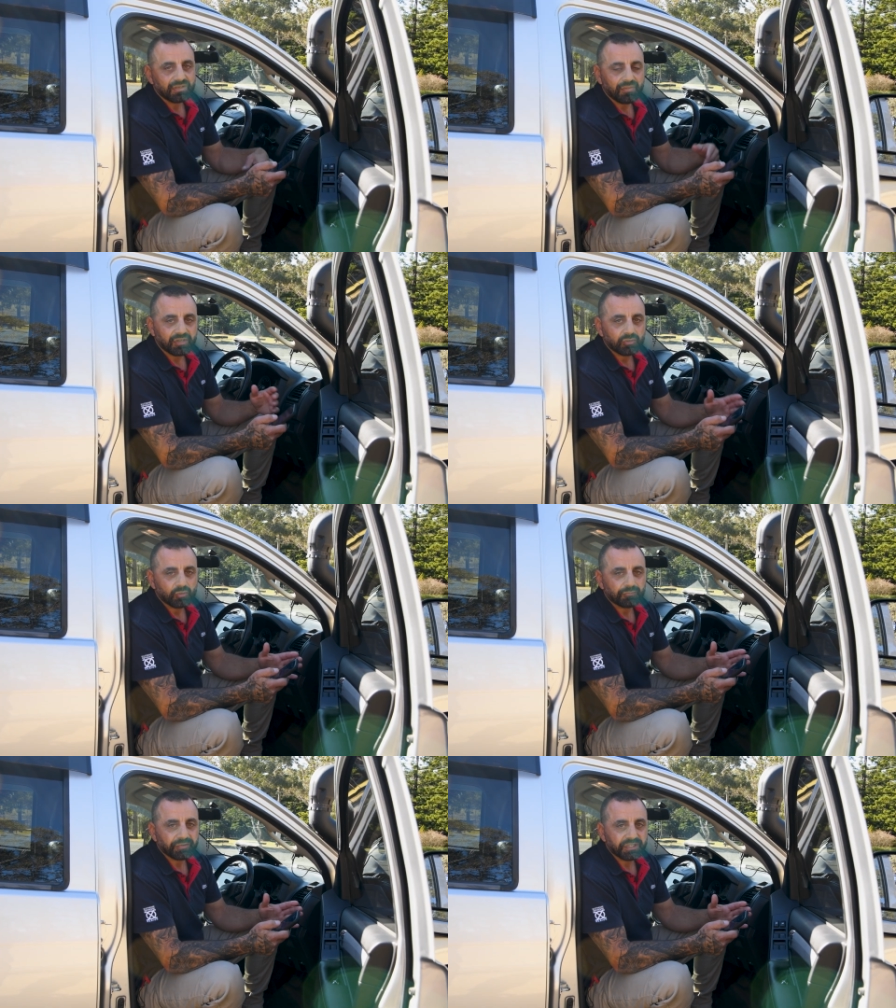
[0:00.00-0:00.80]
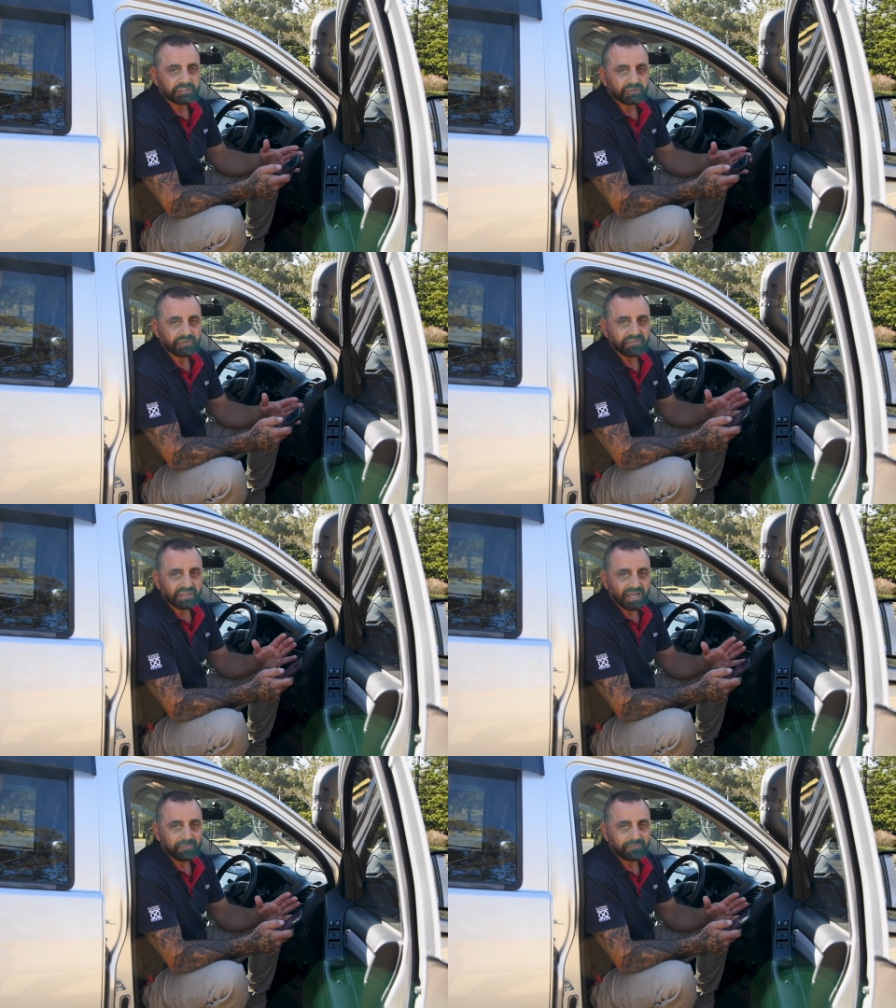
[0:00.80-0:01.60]
Another cool feature of
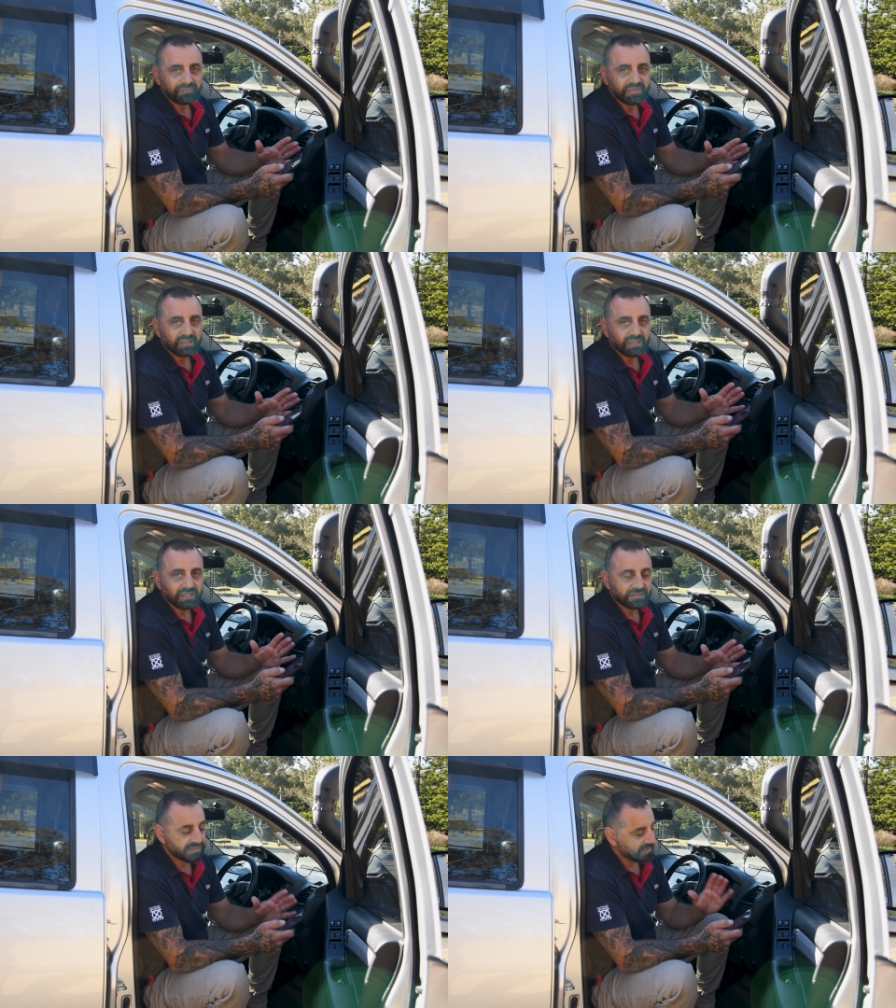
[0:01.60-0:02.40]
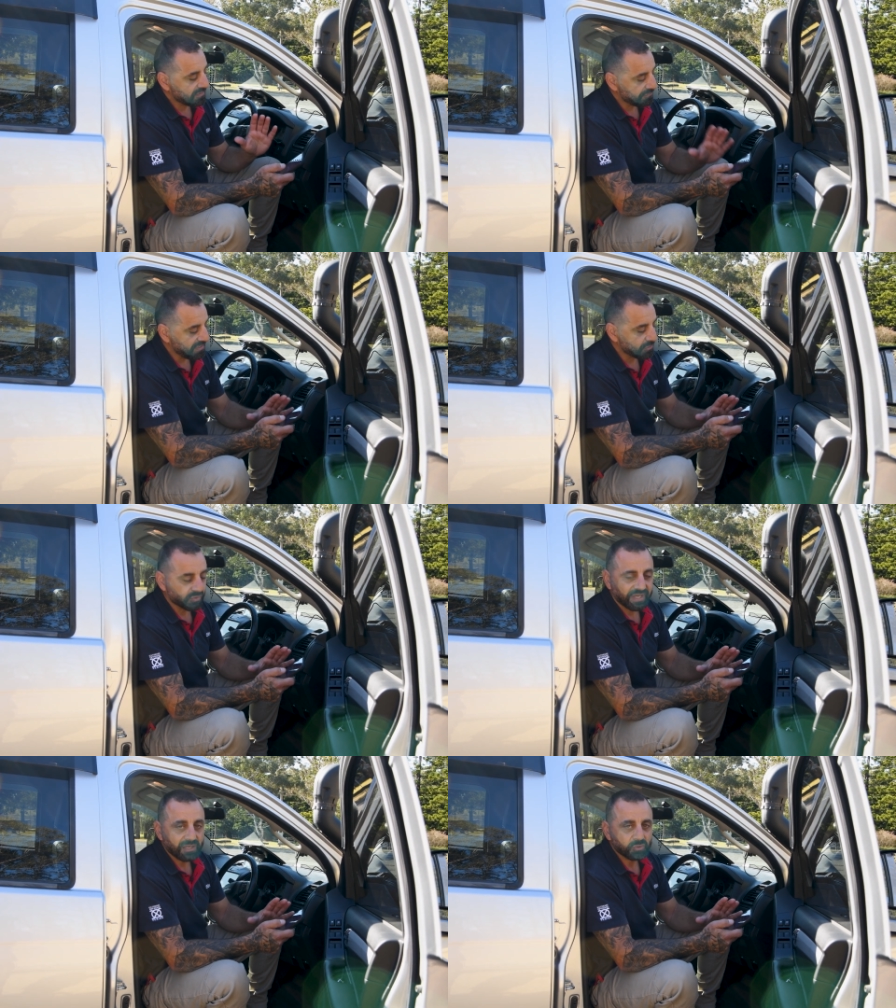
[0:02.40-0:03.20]
the app is the
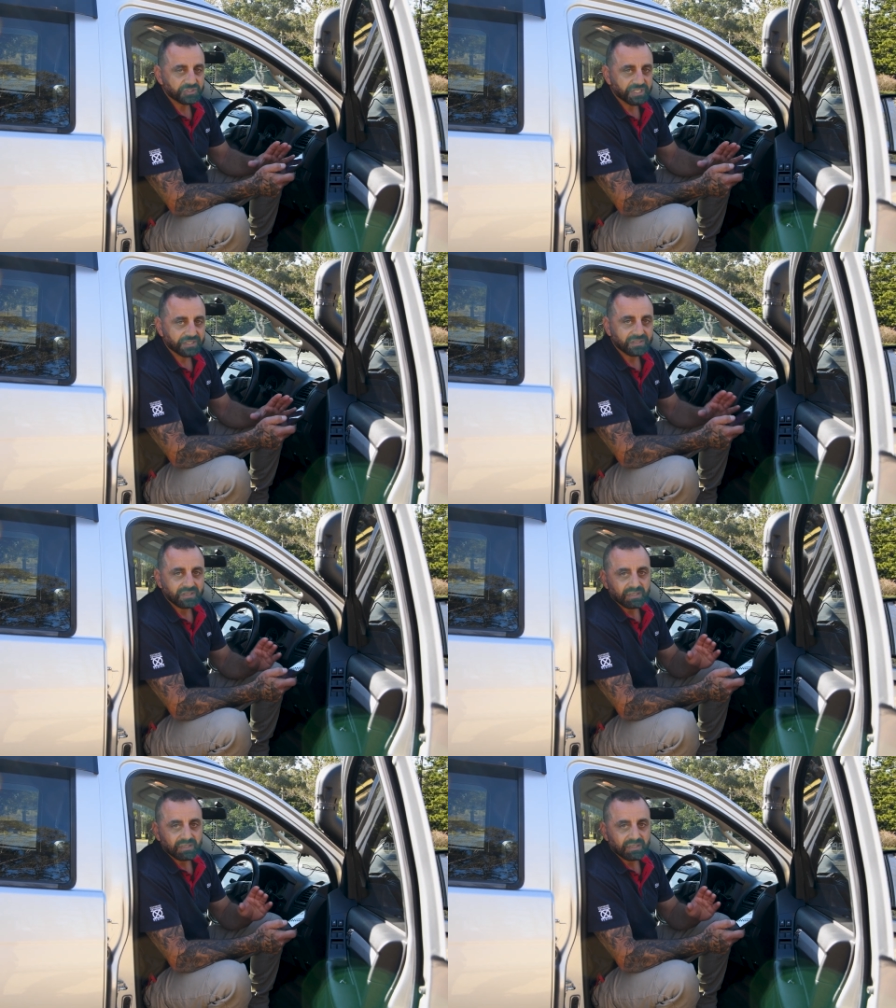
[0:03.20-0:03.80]
vehicle cable check.